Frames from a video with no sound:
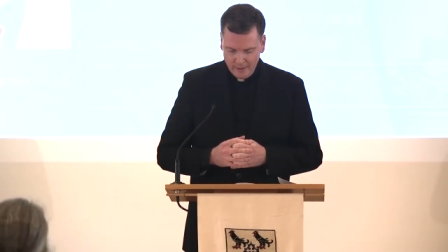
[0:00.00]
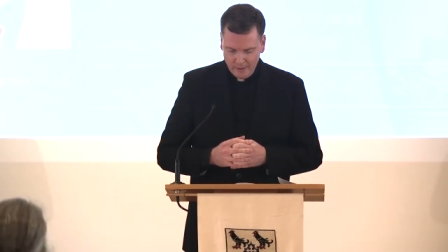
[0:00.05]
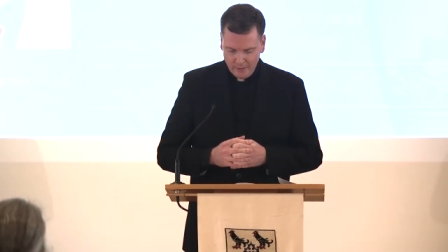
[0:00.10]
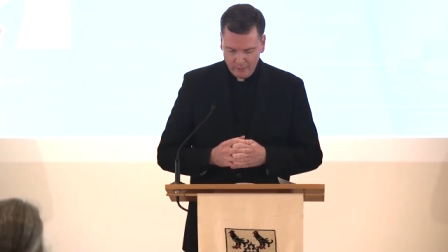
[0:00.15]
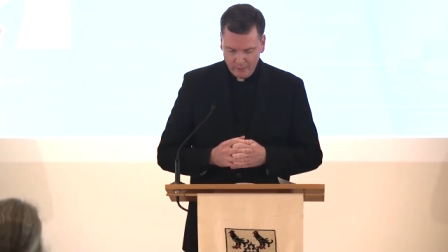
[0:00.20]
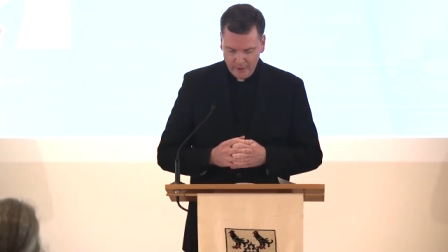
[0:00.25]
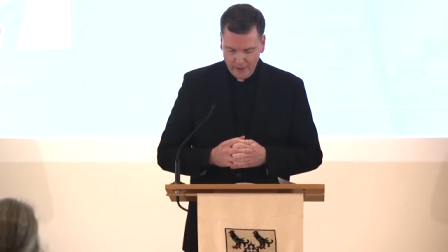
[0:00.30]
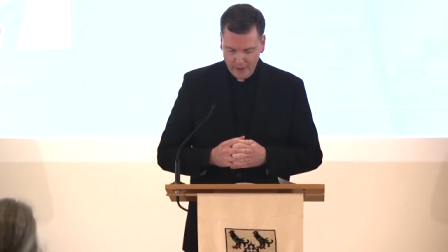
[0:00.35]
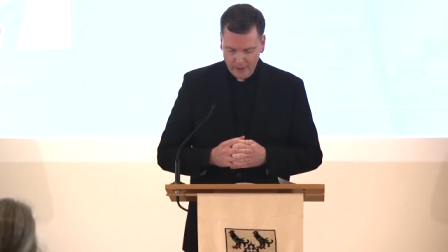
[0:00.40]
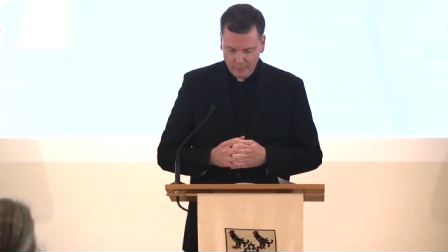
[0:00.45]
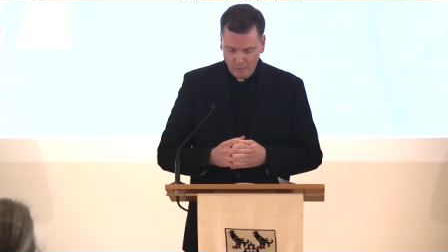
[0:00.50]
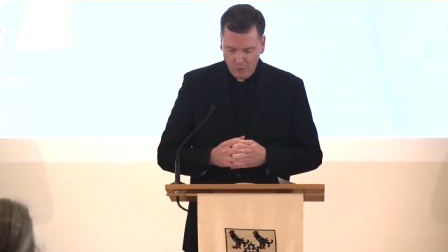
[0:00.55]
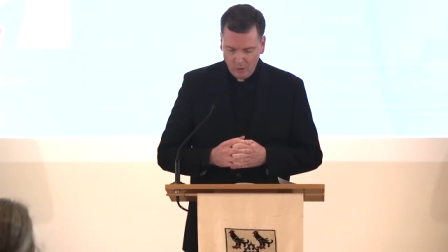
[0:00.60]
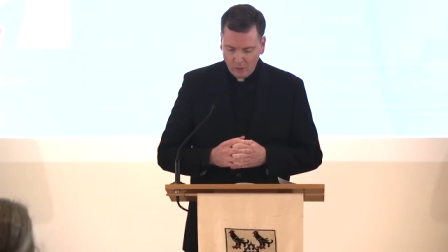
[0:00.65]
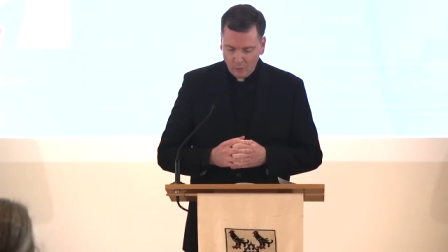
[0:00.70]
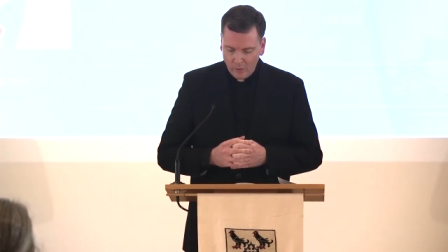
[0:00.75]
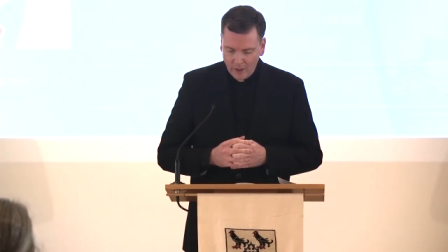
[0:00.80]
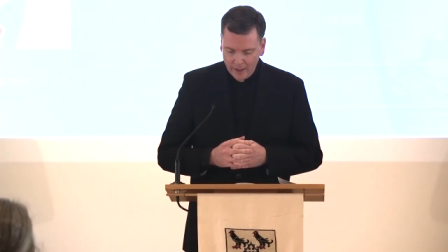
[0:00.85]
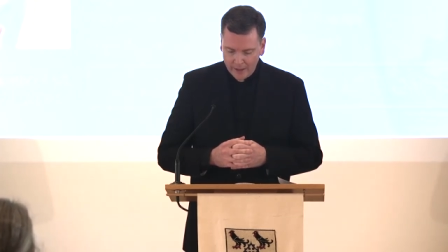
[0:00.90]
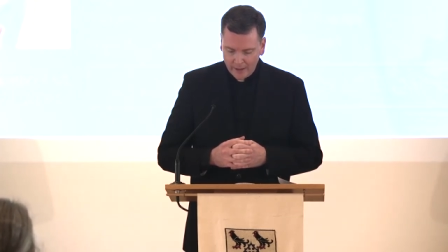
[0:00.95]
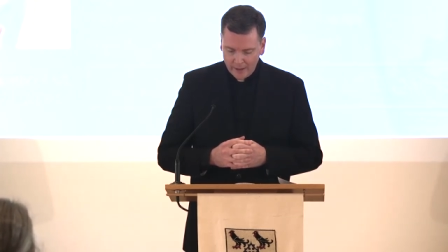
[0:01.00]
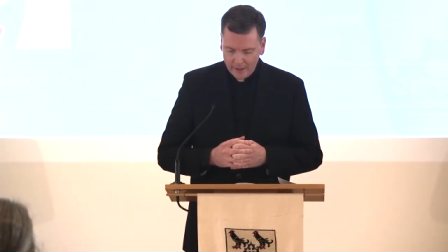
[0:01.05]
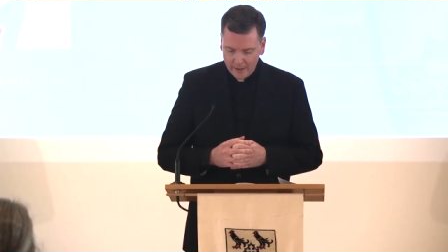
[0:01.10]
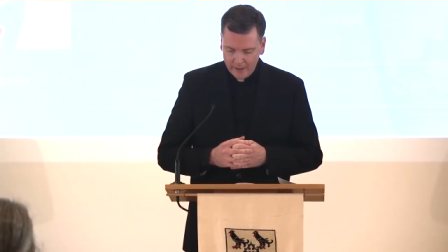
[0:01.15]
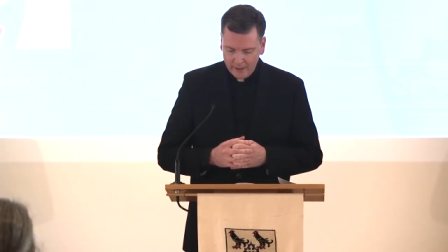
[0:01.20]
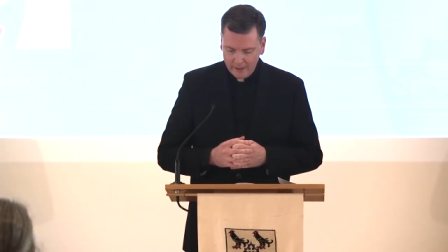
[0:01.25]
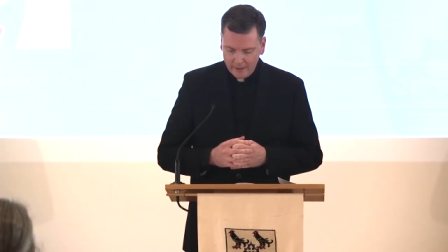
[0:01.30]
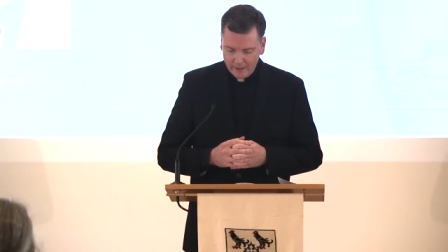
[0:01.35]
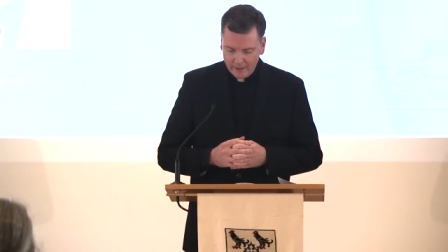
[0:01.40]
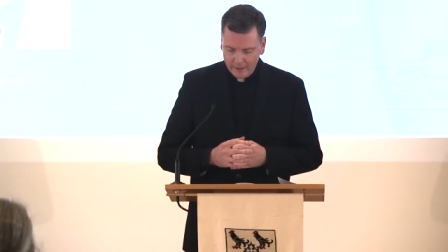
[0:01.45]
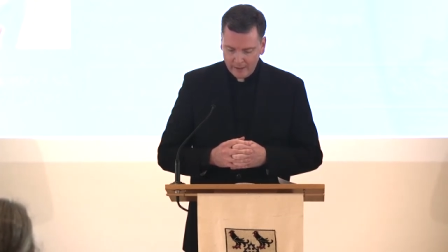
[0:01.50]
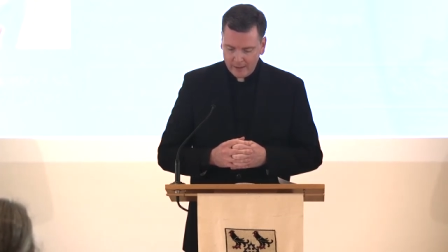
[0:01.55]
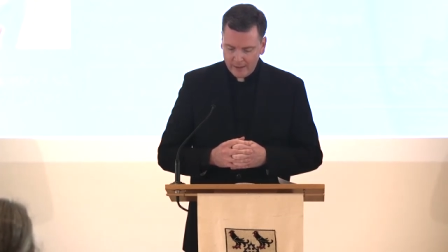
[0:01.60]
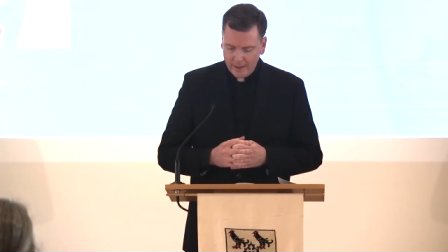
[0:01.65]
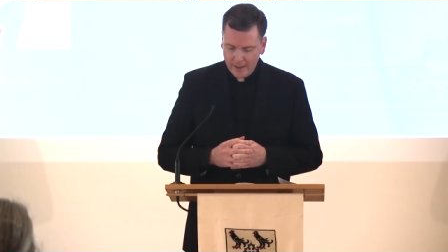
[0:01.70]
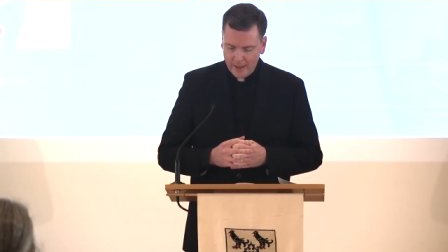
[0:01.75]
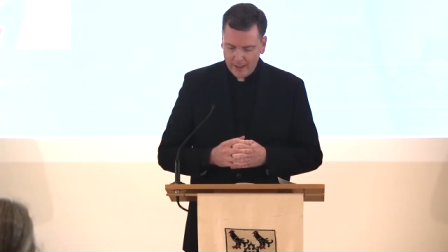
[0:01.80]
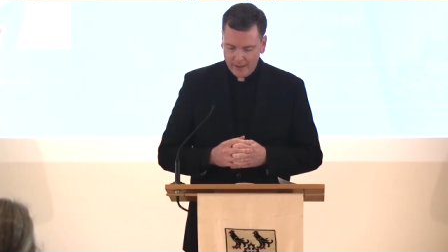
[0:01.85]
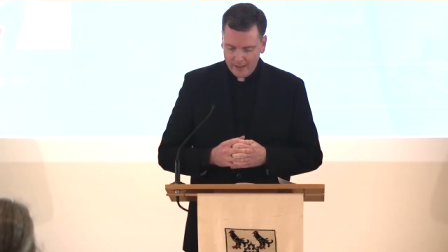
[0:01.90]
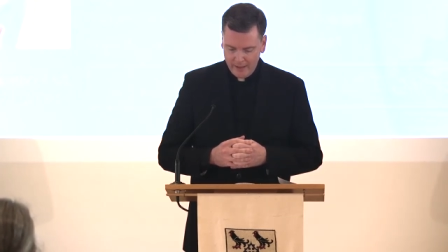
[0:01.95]
to read more widely
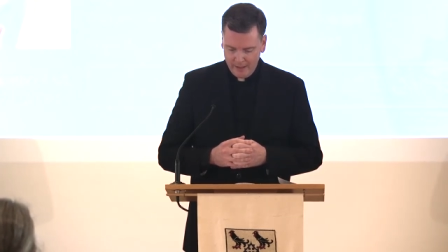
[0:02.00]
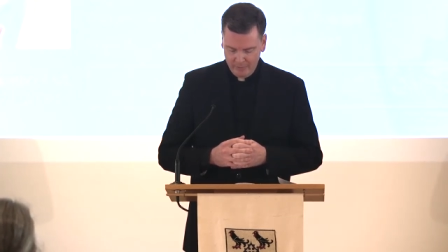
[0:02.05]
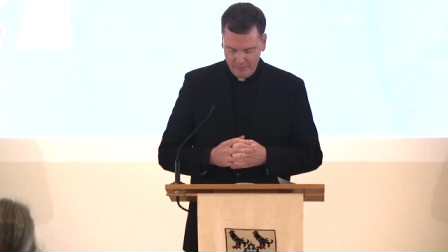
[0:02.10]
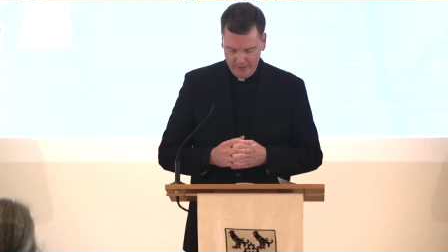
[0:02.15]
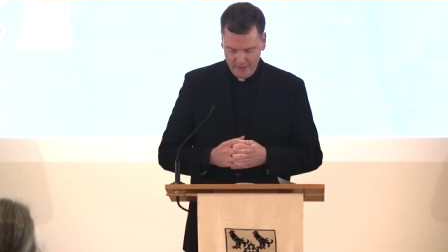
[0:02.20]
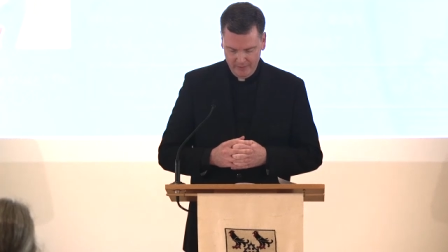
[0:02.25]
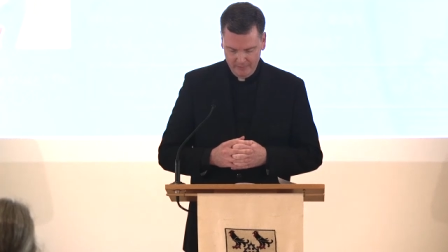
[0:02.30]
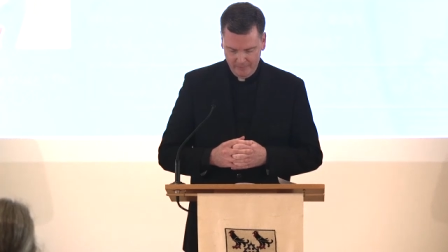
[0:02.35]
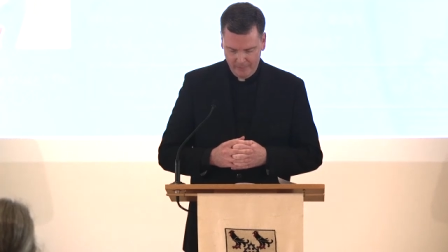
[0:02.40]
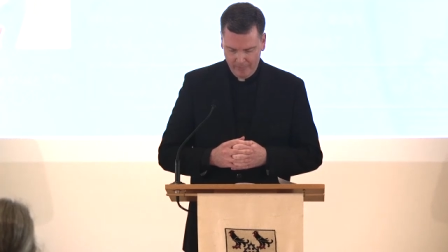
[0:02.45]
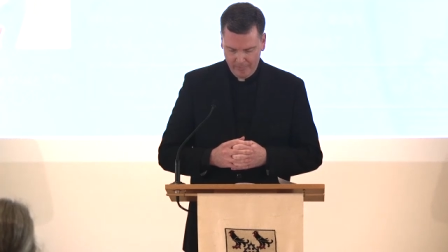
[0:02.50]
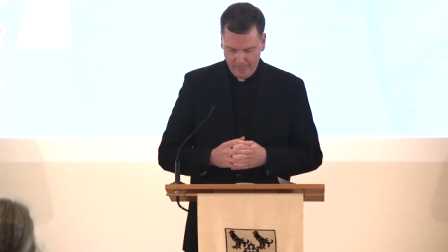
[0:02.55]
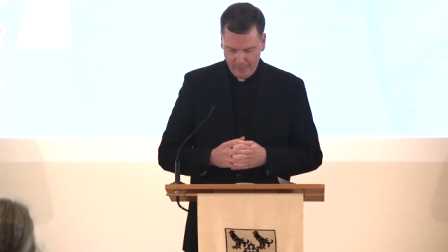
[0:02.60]
and deeply.